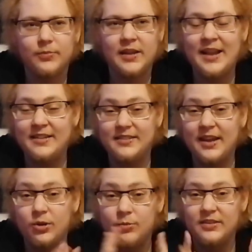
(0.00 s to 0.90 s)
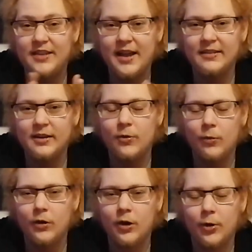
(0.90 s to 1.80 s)
And let's say you were standing
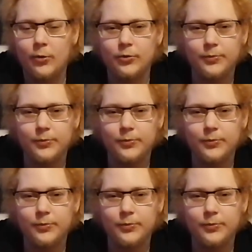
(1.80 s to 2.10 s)
all alone.